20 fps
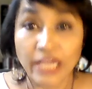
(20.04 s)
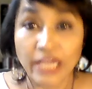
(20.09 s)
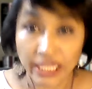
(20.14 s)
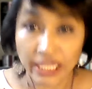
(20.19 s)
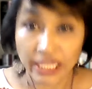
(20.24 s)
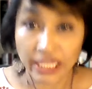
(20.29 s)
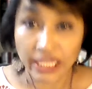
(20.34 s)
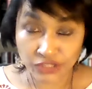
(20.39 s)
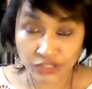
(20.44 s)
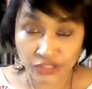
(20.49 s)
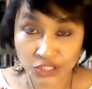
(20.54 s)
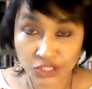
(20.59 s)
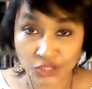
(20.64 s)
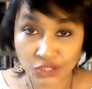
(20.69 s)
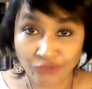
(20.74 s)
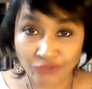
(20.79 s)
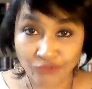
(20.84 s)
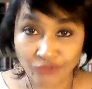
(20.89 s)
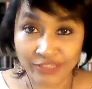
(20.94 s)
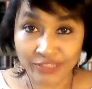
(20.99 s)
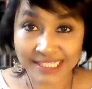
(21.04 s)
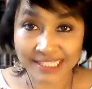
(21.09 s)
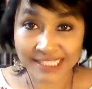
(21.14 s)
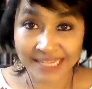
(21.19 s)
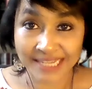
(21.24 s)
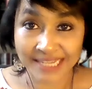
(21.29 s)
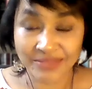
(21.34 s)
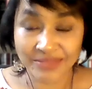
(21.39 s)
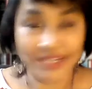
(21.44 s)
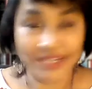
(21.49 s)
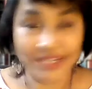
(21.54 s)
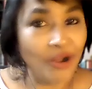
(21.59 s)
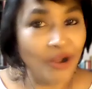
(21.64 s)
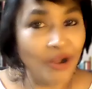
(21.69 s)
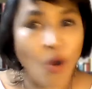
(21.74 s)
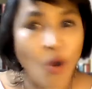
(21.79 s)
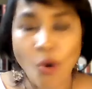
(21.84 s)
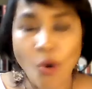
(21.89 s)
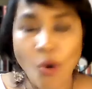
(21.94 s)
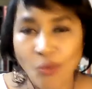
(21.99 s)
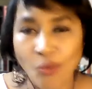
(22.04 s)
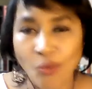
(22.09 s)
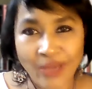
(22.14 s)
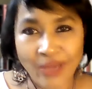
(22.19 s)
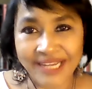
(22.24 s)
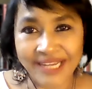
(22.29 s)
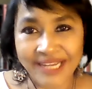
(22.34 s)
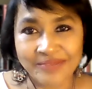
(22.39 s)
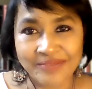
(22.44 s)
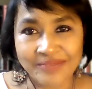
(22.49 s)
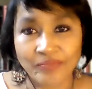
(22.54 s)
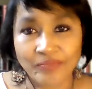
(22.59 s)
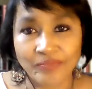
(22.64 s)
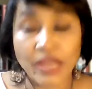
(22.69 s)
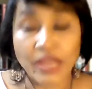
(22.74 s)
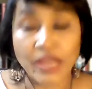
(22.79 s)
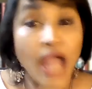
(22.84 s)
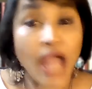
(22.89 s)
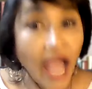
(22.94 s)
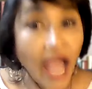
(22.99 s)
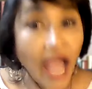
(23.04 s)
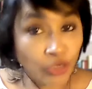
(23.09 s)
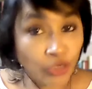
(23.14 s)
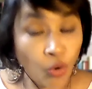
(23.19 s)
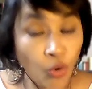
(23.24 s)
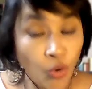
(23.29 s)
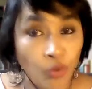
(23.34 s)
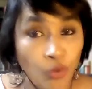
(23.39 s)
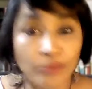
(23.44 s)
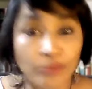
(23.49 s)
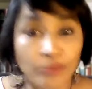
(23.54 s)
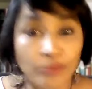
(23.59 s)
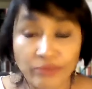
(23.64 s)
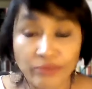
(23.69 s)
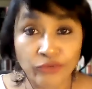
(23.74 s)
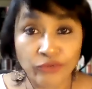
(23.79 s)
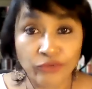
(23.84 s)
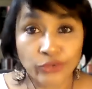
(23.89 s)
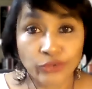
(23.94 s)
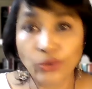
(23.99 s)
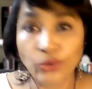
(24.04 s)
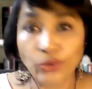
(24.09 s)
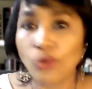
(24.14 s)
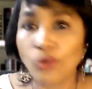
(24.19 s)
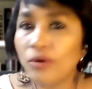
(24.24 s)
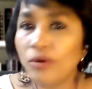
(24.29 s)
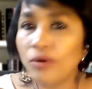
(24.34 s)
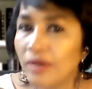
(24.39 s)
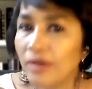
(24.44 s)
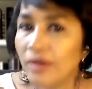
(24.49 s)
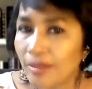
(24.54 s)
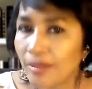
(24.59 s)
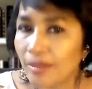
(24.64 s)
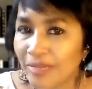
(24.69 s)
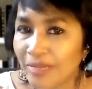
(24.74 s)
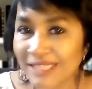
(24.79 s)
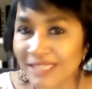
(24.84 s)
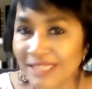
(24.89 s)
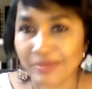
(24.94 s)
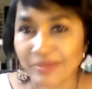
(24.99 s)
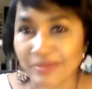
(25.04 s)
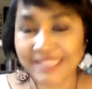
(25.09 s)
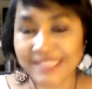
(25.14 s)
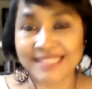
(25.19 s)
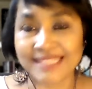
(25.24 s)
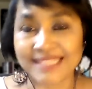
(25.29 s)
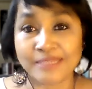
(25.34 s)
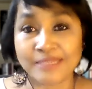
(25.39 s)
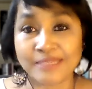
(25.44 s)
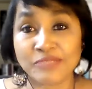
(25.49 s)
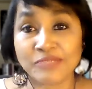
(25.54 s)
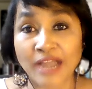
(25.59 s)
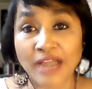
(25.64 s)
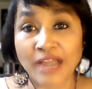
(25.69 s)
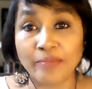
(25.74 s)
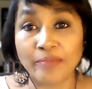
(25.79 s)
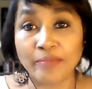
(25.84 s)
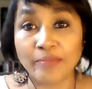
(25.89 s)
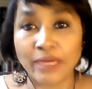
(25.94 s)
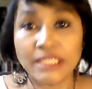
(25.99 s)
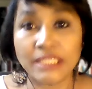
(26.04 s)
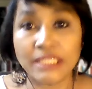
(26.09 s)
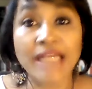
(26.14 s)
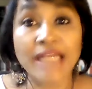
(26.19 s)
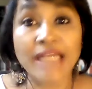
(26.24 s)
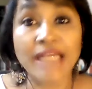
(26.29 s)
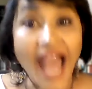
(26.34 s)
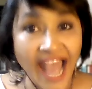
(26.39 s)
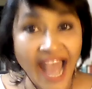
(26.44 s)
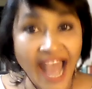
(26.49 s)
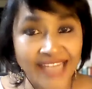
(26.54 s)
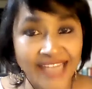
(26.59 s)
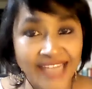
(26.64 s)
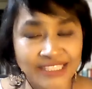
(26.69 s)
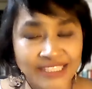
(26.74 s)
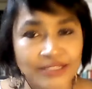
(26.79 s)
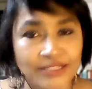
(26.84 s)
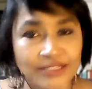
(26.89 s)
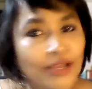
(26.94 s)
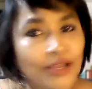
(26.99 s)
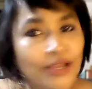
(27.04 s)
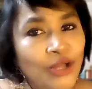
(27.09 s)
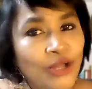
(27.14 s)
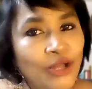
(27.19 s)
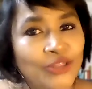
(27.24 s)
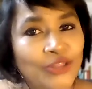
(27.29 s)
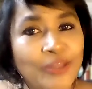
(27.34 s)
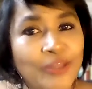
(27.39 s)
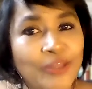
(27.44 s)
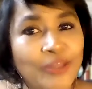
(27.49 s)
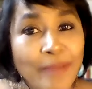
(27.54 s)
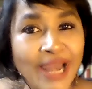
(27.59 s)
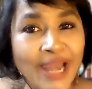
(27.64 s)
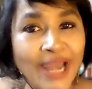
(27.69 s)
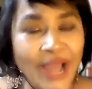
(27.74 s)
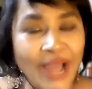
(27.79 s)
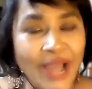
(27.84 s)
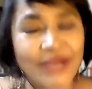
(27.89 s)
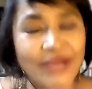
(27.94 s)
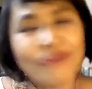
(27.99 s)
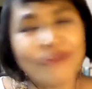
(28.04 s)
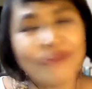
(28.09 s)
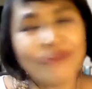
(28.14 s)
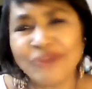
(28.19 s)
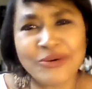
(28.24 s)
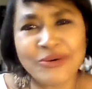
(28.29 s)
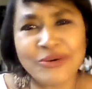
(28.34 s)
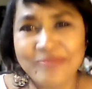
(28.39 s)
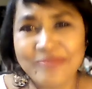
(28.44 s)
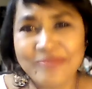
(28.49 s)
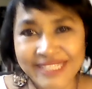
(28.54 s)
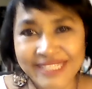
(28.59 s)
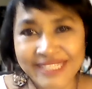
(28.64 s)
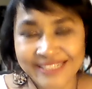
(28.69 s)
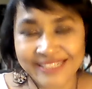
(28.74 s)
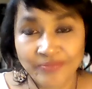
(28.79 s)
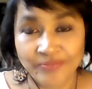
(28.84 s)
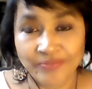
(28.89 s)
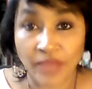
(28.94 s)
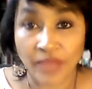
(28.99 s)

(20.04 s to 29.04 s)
If this is your first time here, welcome. And oh, before you go, please press the subscribe button and the bell icon for good measure.